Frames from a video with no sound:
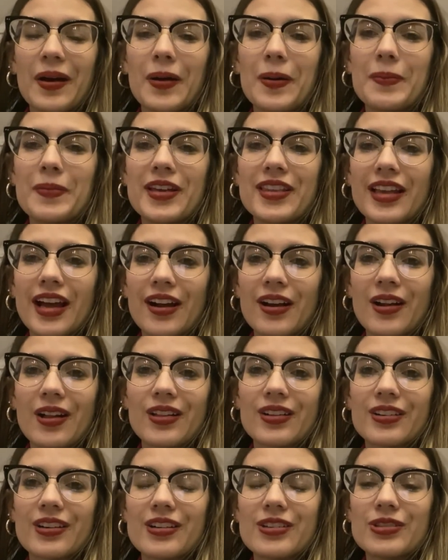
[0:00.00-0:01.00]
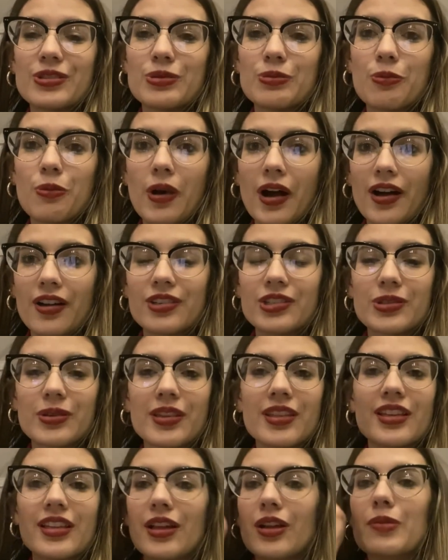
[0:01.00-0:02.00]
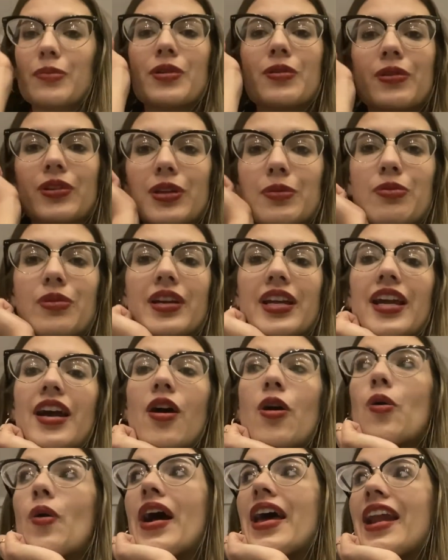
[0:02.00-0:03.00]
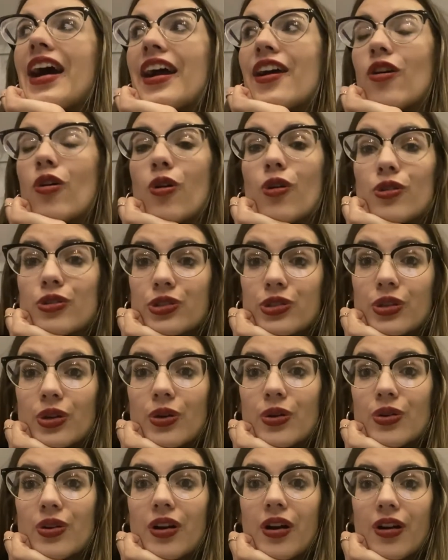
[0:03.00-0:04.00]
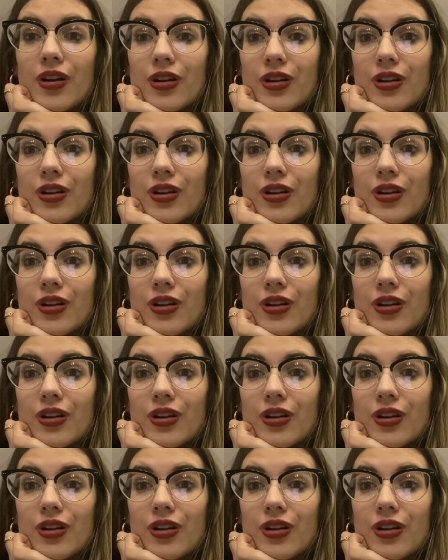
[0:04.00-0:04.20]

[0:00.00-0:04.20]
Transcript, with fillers: um, in that color as well. So I think that'll be really pretty. Oh, and I also got